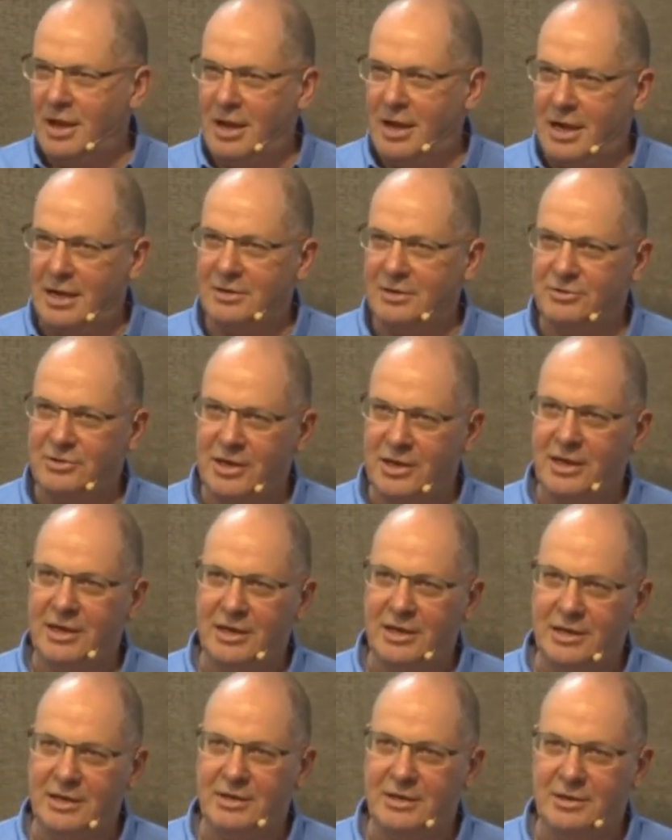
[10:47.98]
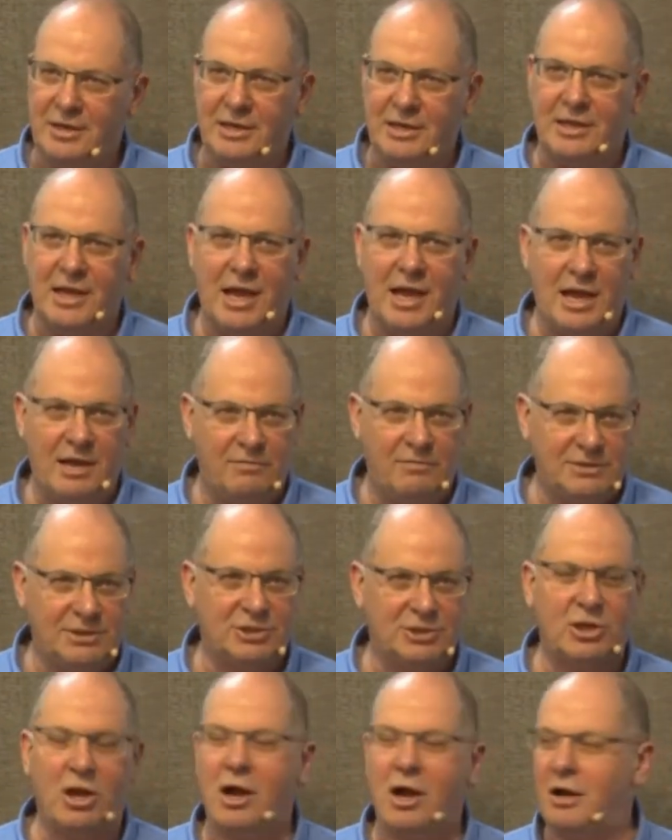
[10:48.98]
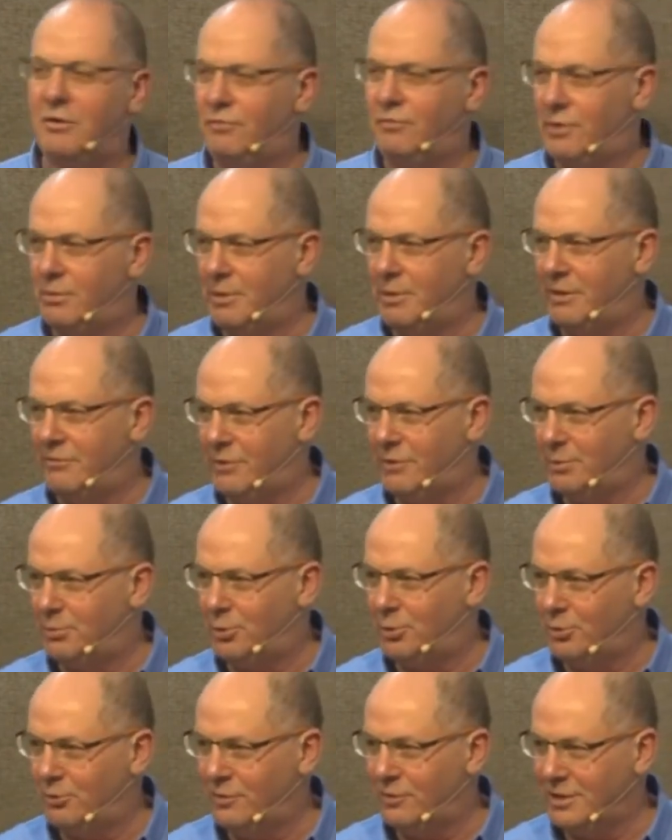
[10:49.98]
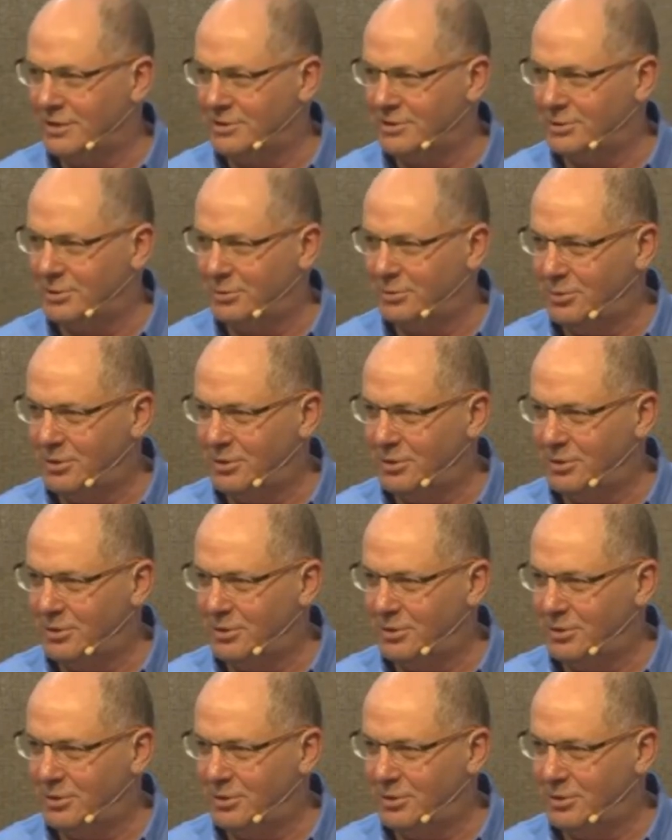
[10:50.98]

I say that I have a scar from every provings